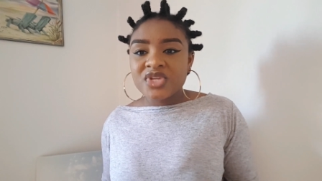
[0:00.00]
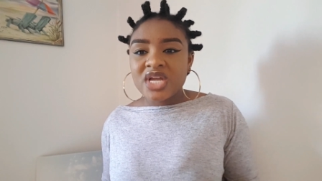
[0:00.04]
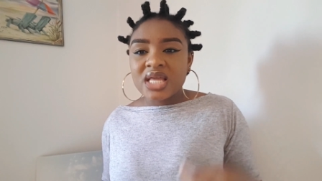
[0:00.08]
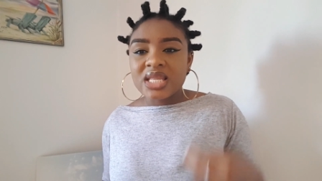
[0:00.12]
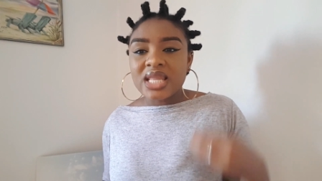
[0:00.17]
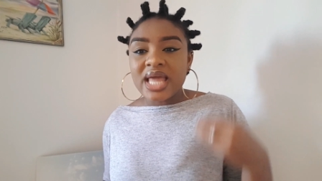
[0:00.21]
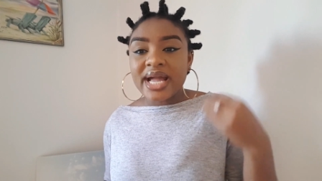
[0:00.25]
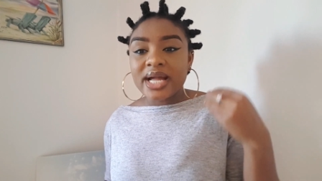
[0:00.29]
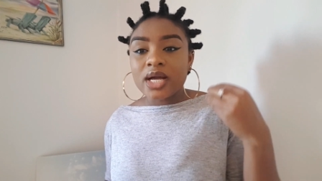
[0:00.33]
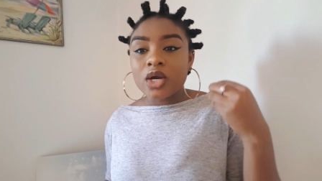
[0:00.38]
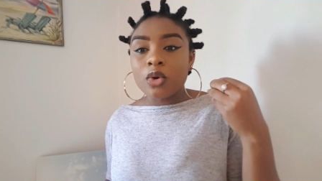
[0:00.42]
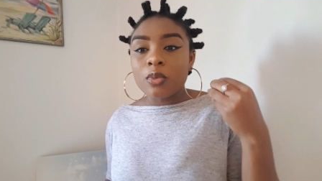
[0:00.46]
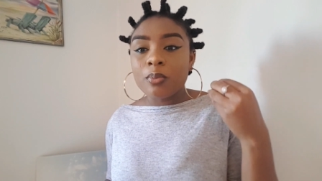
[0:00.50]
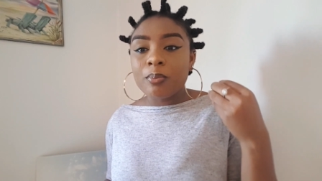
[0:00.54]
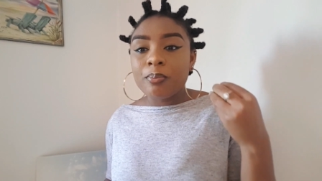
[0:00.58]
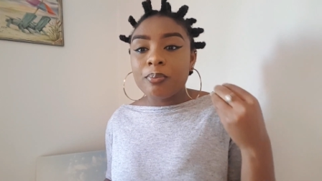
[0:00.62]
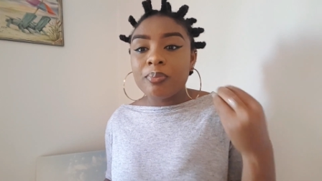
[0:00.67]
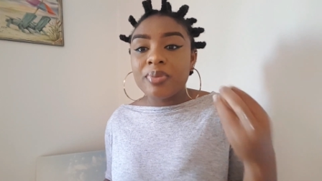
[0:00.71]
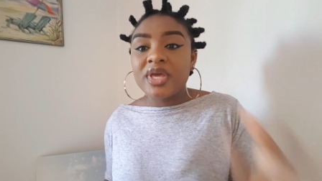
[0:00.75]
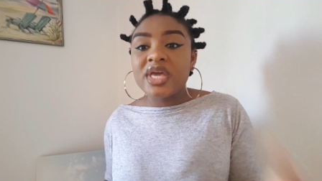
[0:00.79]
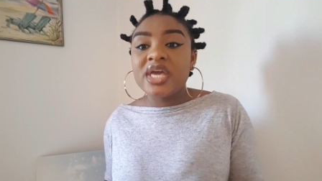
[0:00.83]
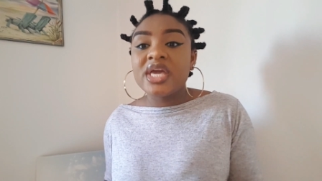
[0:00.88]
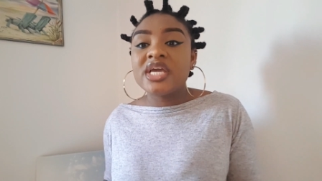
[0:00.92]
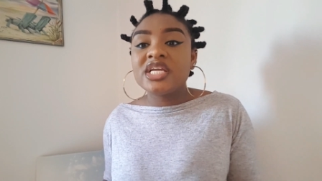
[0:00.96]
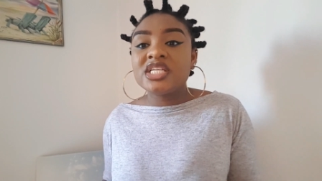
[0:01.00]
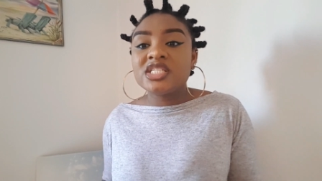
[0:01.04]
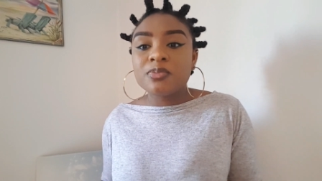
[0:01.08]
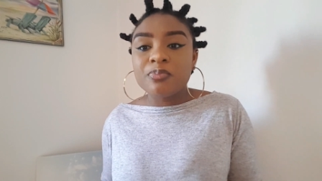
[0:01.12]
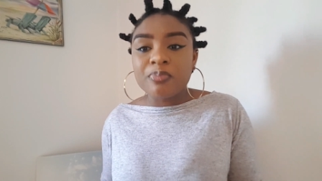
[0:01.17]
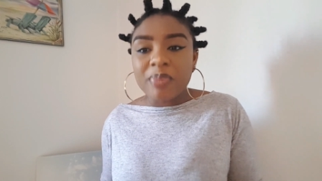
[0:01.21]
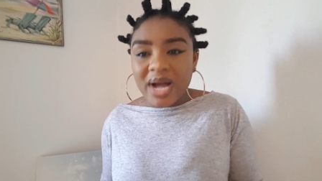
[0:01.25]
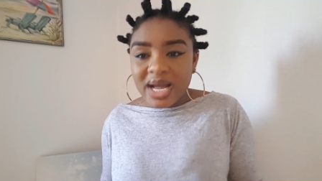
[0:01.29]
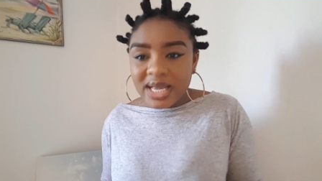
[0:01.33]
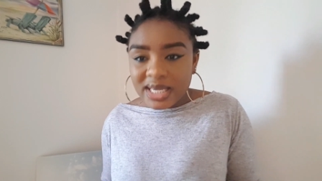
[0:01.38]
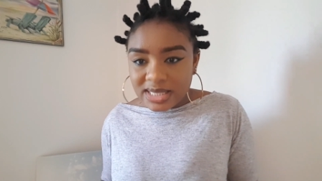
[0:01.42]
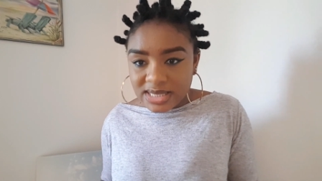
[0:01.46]
like a paid
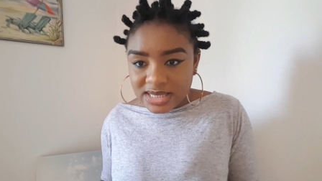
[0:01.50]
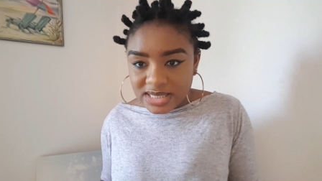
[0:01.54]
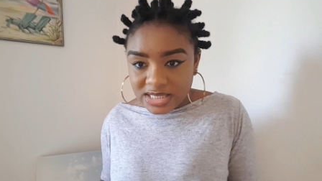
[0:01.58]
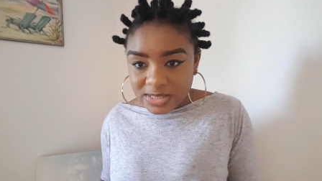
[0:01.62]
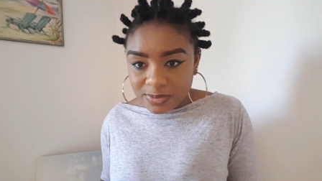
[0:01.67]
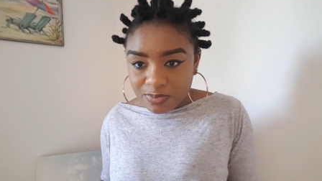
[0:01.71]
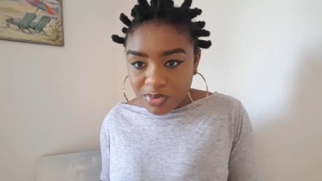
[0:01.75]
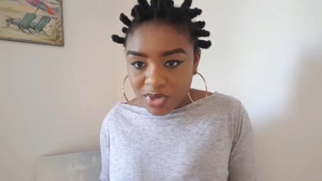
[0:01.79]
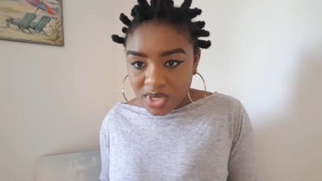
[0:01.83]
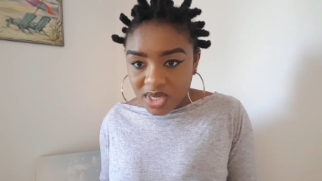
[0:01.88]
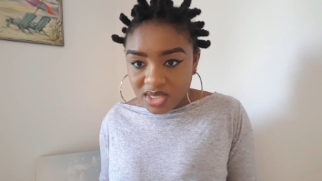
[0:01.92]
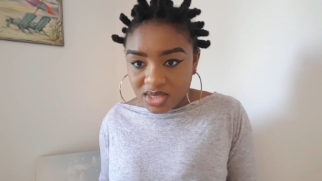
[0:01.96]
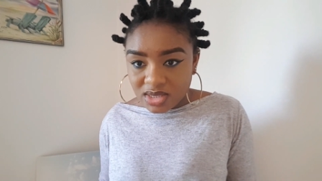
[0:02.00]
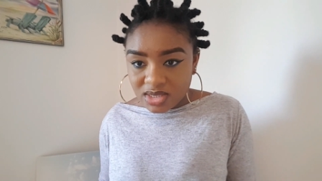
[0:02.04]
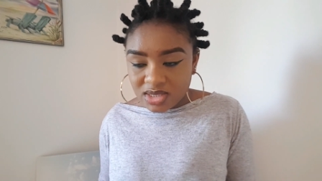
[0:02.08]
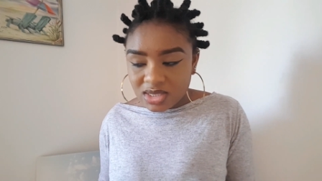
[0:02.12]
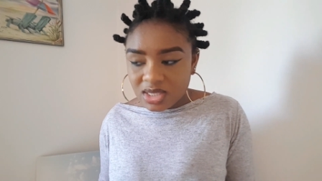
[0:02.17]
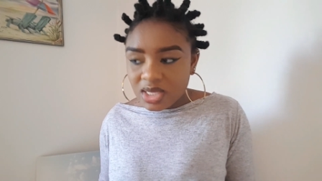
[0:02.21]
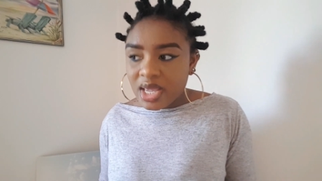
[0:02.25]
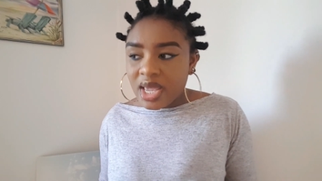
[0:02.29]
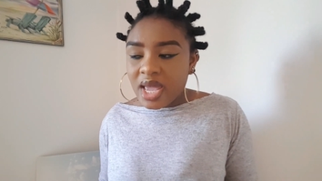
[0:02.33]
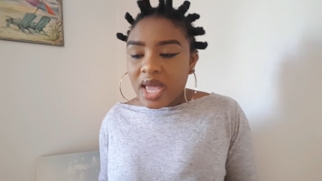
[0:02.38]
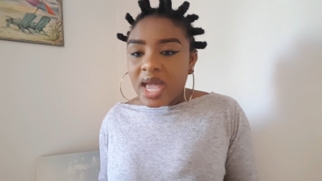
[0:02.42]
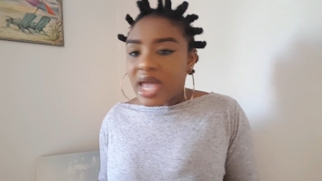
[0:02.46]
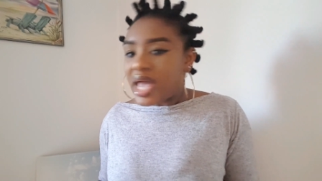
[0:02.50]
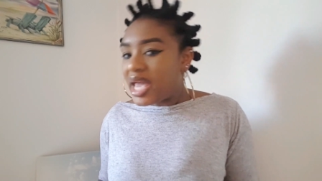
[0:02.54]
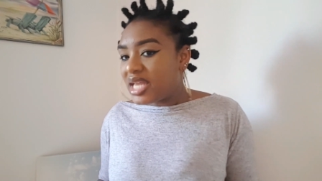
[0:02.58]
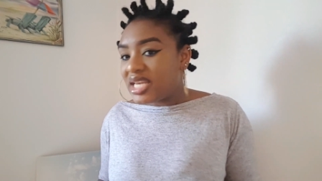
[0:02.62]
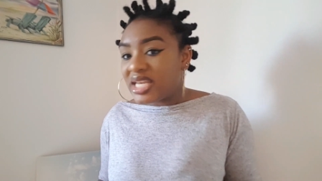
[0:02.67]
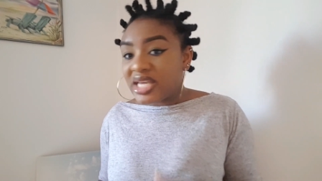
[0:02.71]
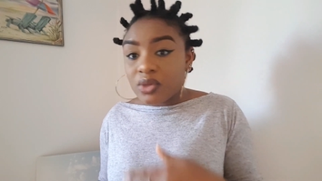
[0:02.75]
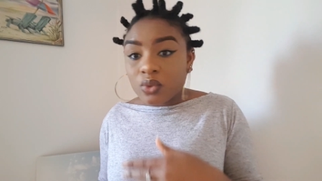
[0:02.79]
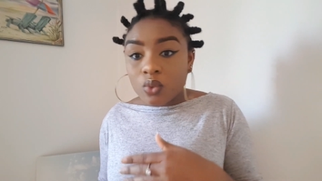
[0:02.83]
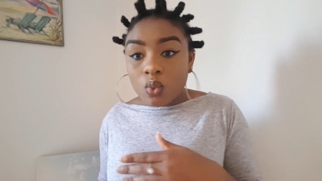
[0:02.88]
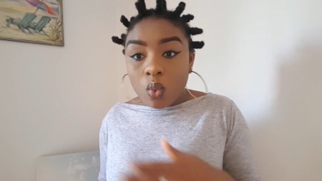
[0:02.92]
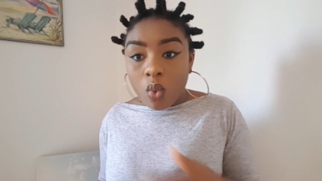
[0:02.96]
parking space and
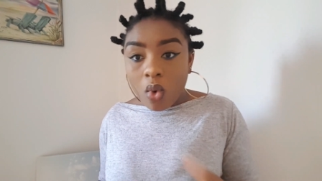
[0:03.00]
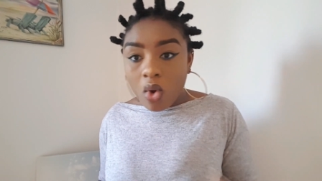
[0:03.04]
then